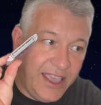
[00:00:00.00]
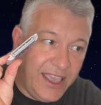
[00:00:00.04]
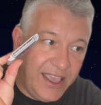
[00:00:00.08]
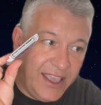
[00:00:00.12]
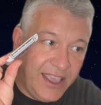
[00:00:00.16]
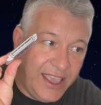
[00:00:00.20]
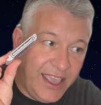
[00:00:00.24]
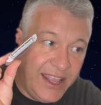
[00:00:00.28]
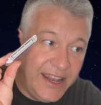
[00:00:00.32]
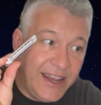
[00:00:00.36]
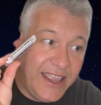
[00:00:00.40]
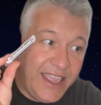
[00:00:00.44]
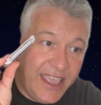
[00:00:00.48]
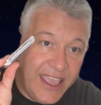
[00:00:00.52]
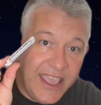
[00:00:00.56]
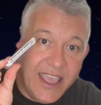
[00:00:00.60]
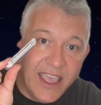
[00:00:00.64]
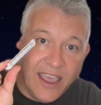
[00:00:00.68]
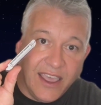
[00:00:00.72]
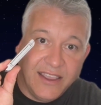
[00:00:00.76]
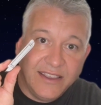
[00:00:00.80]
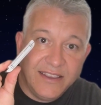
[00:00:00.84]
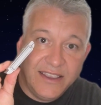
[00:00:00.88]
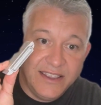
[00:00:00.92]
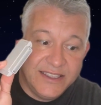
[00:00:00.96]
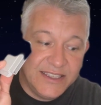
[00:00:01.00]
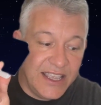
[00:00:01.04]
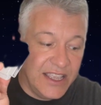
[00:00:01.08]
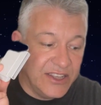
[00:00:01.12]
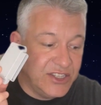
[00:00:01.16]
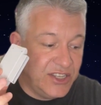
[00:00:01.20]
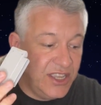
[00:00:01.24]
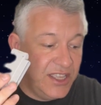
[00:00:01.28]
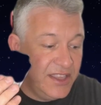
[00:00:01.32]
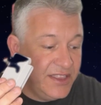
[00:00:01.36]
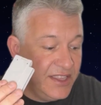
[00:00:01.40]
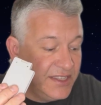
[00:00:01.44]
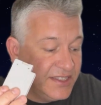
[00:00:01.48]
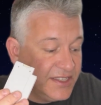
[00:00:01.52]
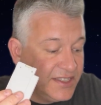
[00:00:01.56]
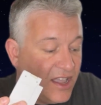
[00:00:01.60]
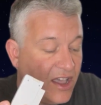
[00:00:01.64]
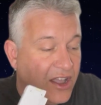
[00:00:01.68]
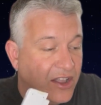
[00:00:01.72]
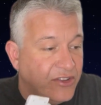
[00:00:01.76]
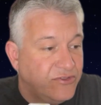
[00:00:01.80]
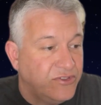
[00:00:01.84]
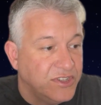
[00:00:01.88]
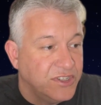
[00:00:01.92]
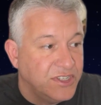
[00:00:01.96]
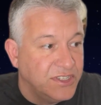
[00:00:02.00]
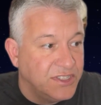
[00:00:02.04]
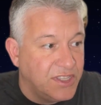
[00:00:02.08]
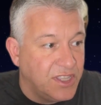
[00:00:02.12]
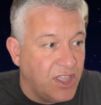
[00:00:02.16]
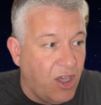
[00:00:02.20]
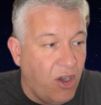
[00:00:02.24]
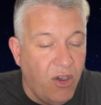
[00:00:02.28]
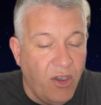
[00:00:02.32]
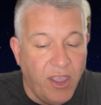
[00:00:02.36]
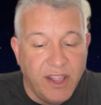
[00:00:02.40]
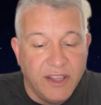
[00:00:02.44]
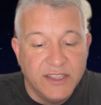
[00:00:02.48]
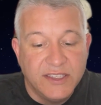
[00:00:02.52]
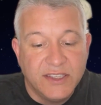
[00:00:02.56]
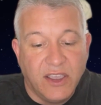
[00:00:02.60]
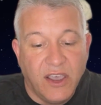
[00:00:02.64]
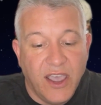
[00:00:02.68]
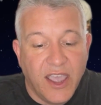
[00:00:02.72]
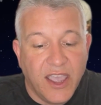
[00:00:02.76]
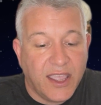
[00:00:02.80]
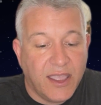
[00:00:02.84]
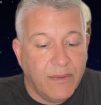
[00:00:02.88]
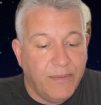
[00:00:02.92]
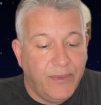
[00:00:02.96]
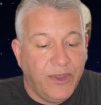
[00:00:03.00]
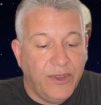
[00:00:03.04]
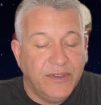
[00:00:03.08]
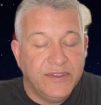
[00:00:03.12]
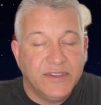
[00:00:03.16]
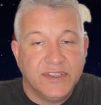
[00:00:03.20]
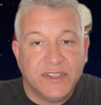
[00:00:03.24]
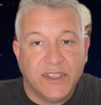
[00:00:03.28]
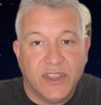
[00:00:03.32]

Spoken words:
in here. It's actually in this cartridge, is the entire computer.